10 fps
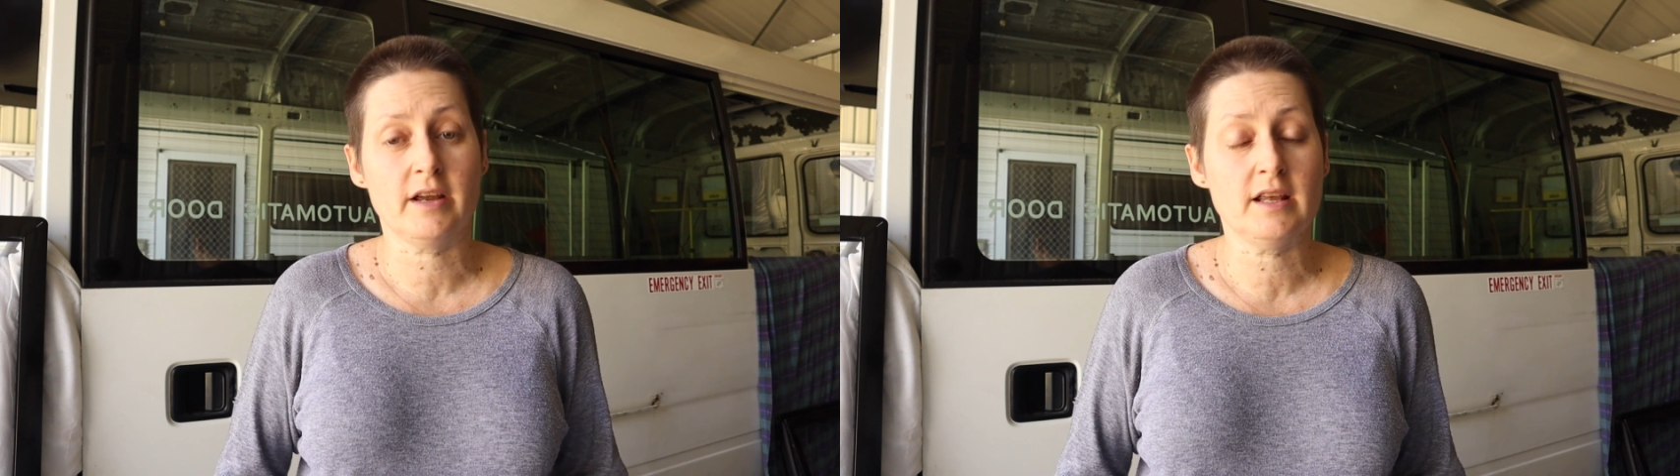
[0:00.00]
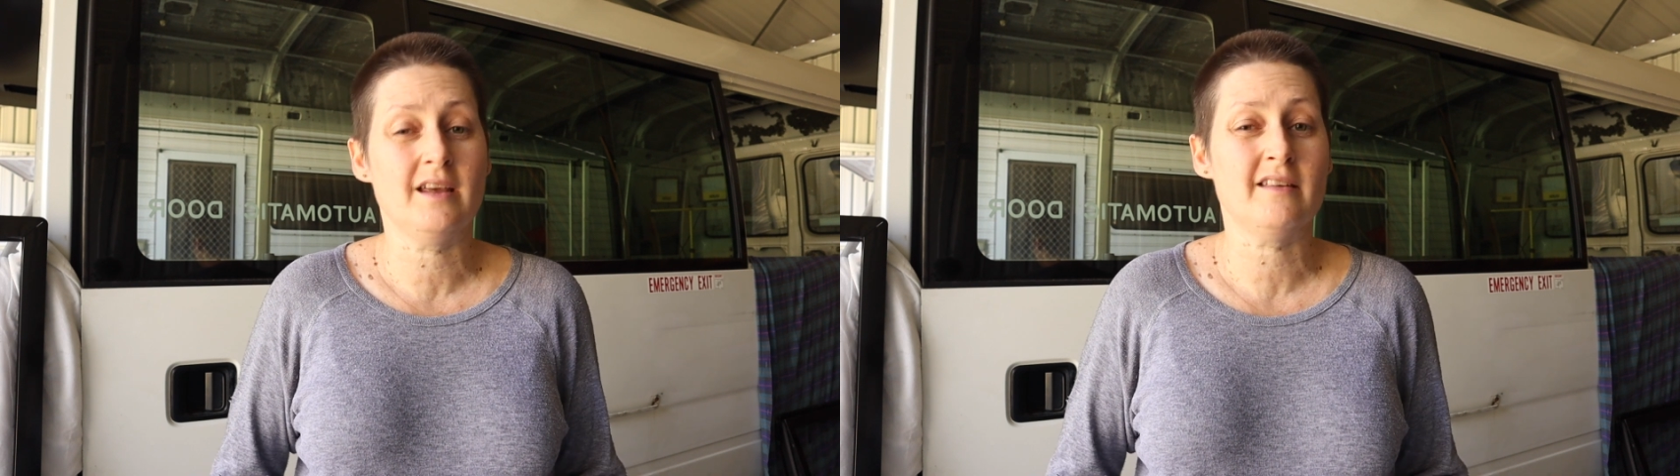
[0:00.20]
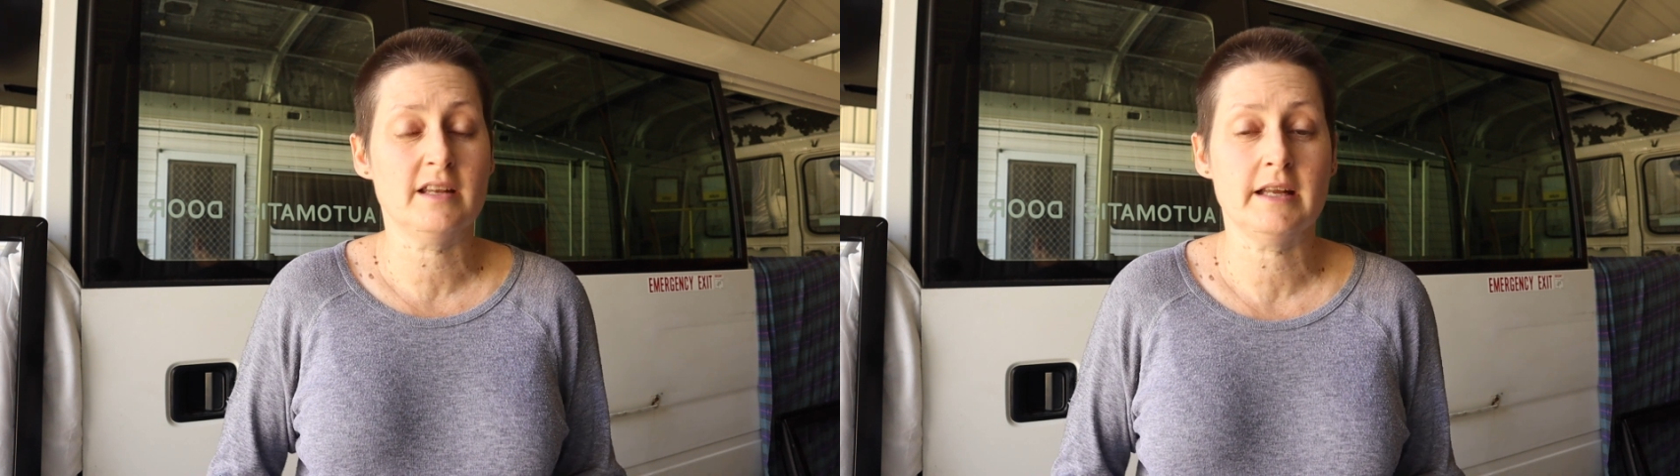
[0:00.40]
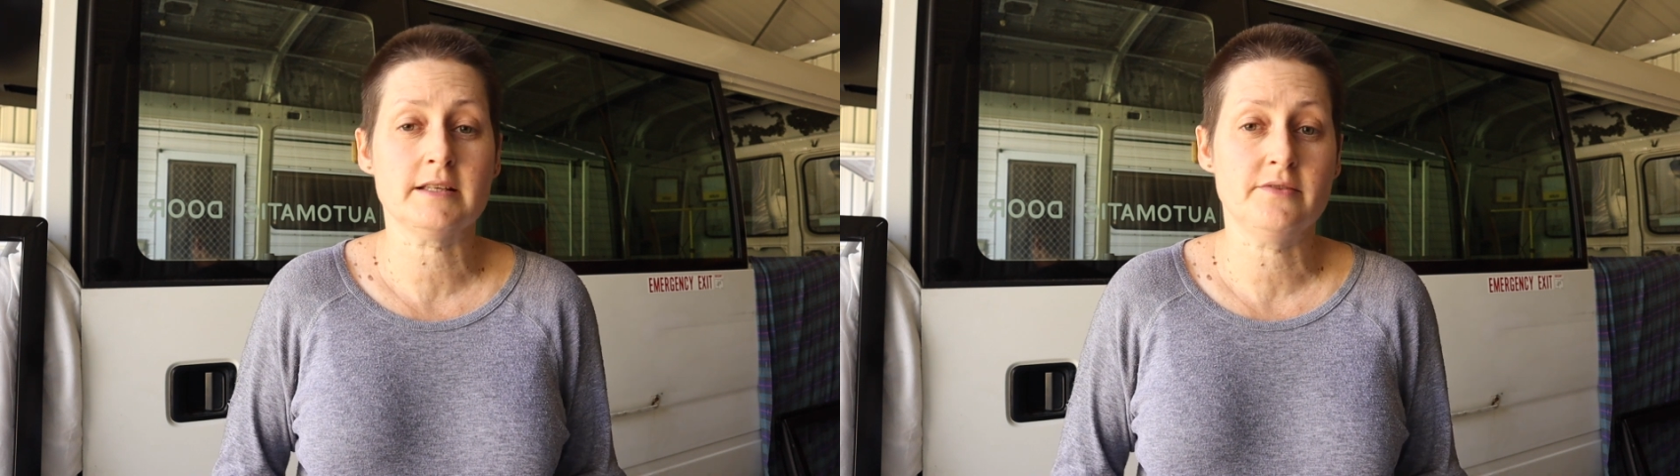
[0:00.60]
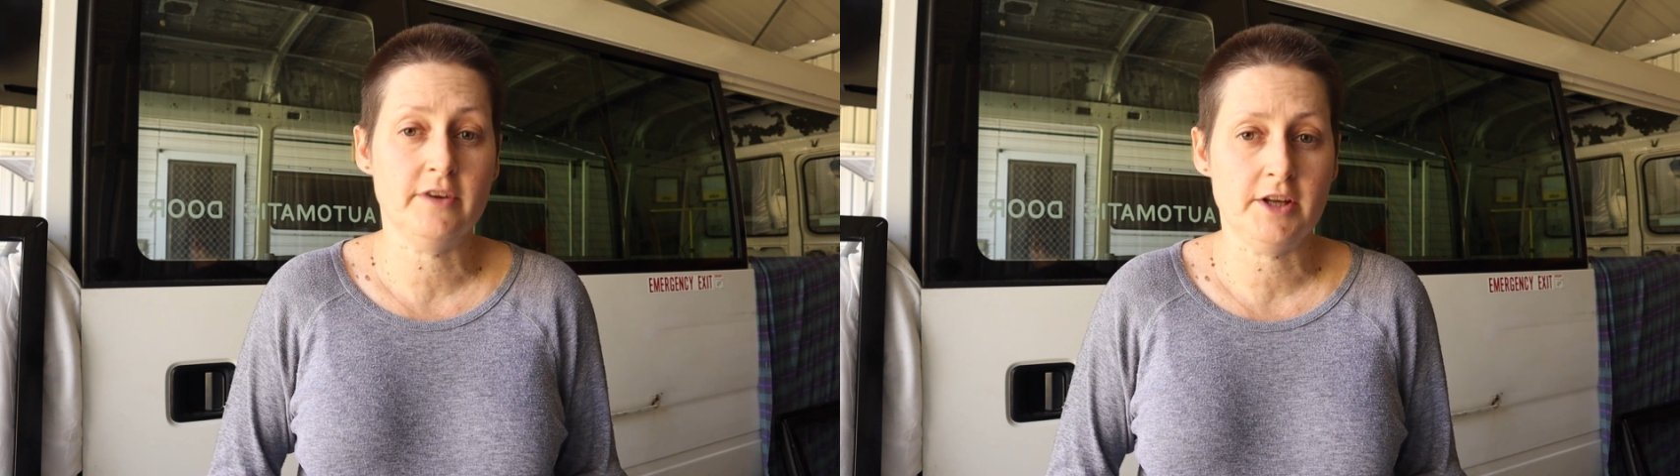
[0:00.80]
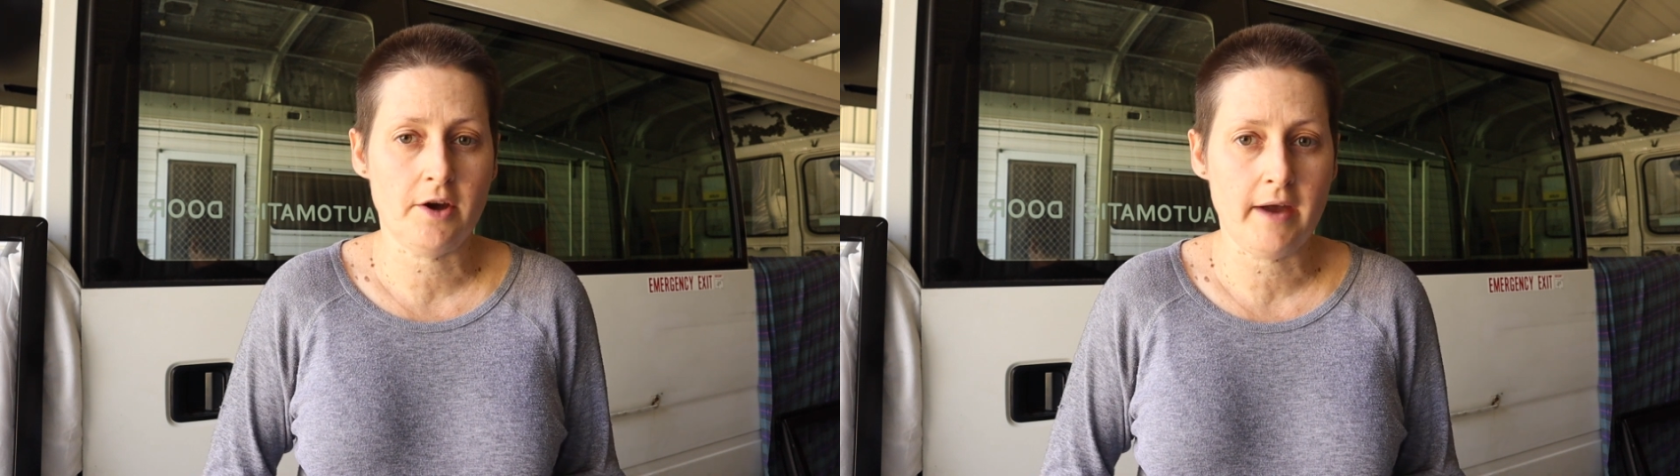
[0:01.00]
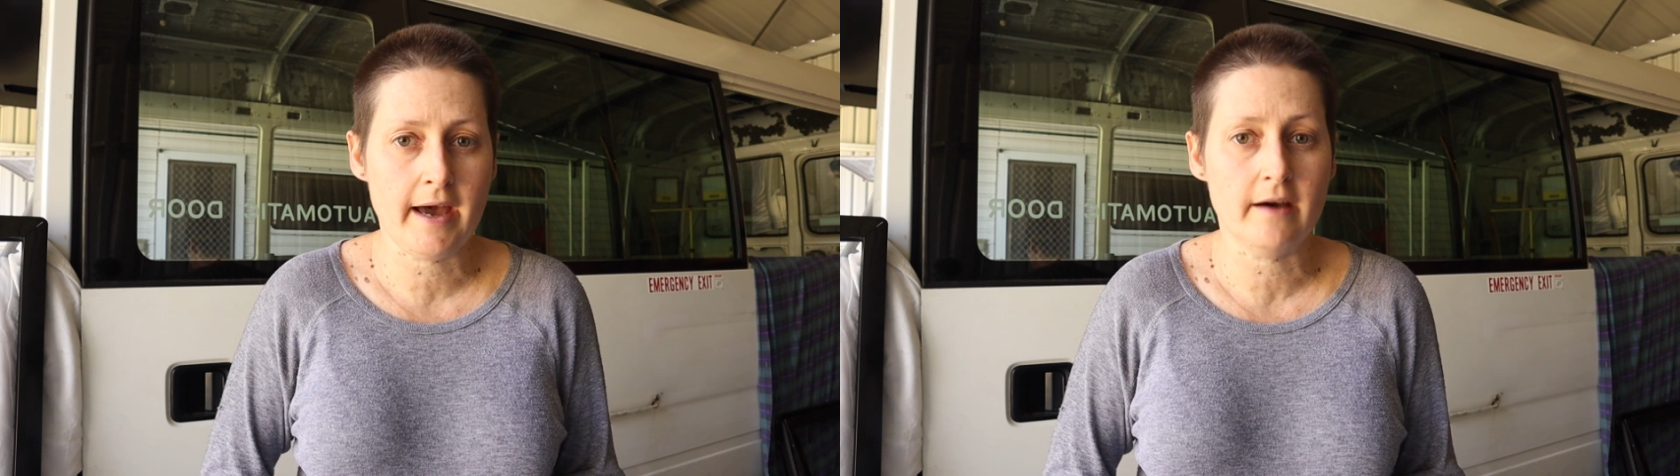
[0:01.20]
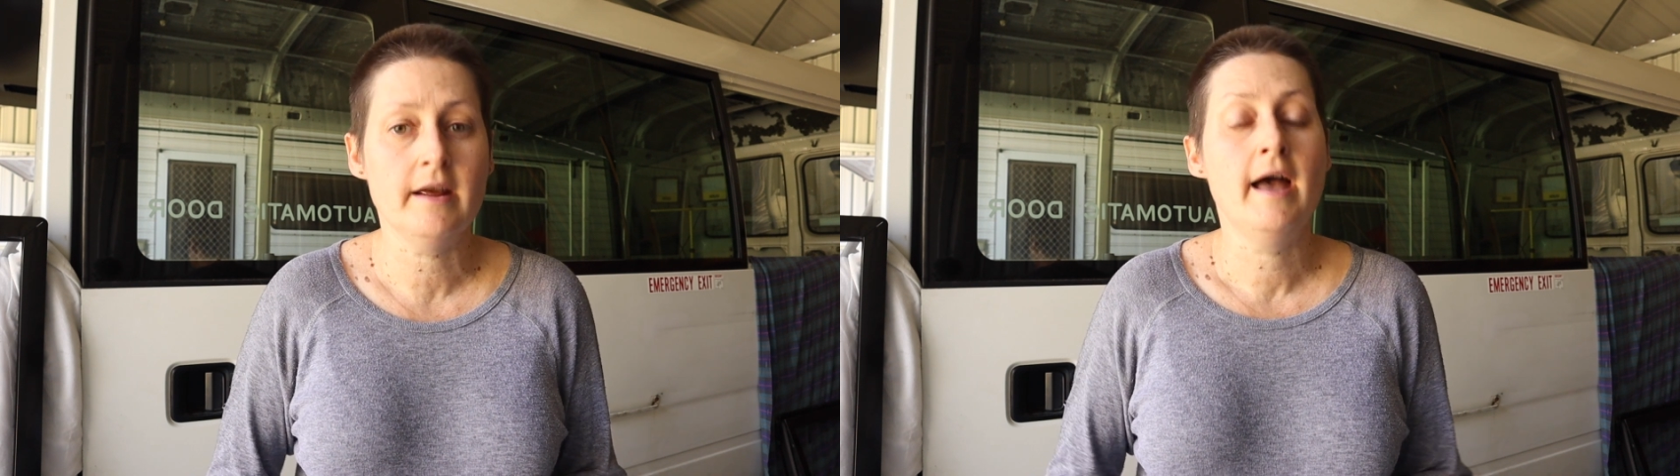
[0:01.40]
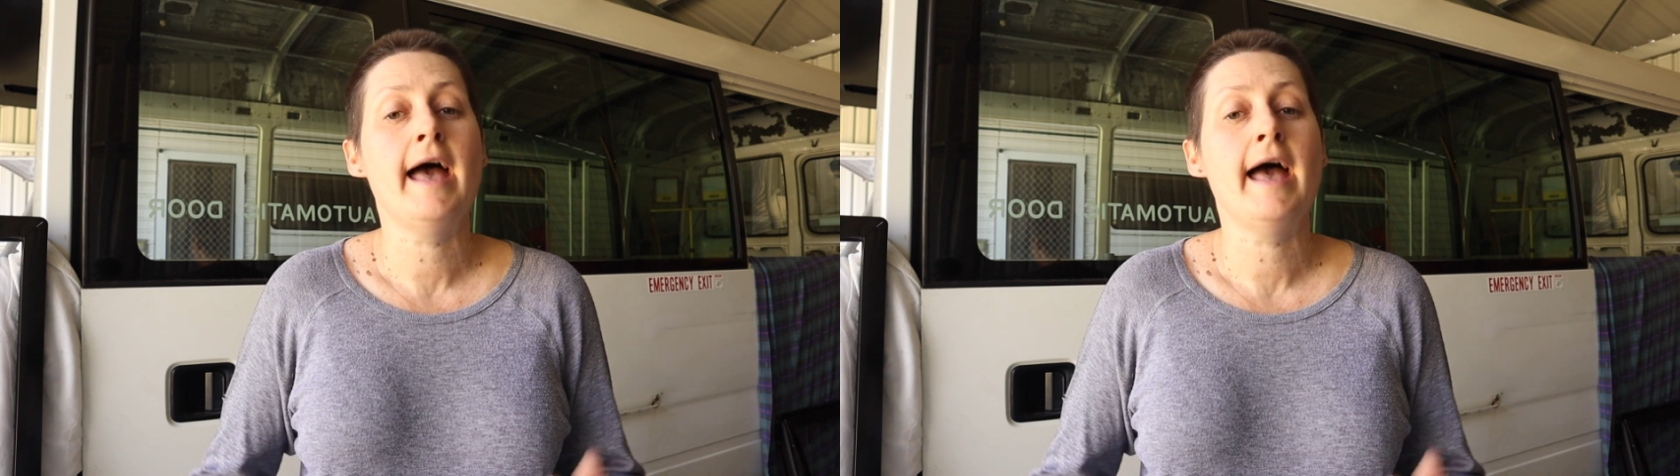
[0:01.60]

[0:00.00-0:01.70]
I can get the next video out.